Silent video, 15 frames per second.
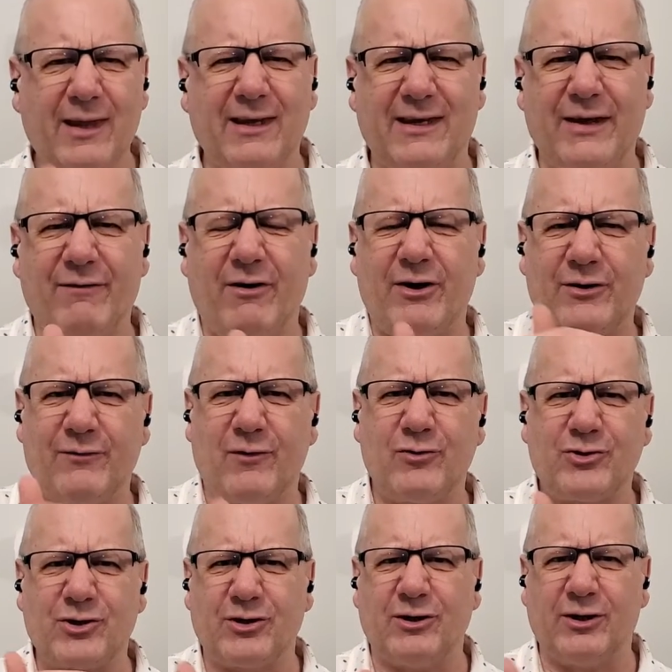give our
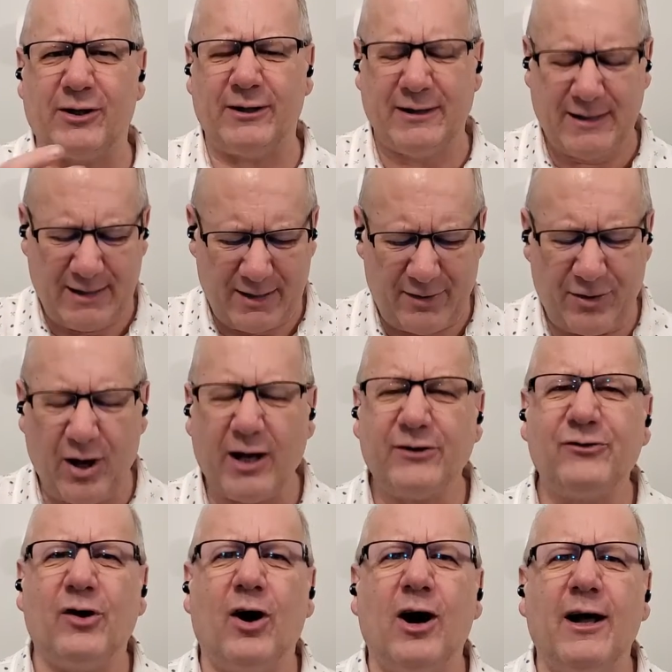devotional or
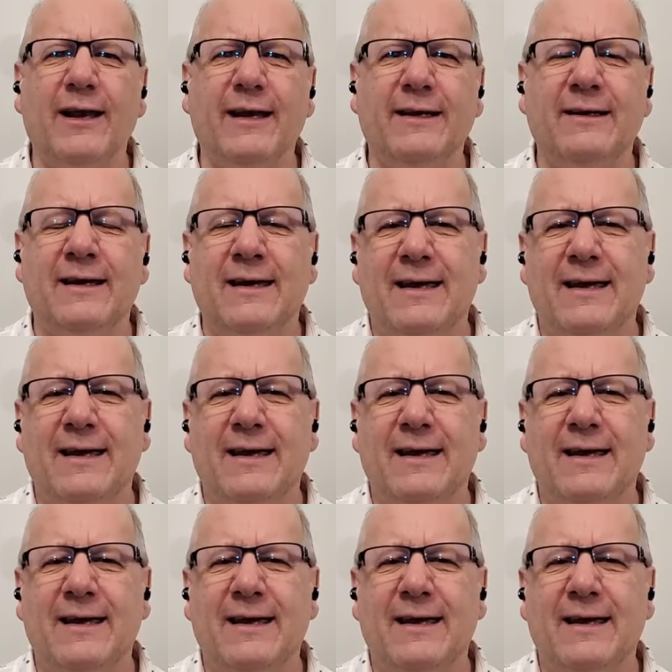thoughts on it,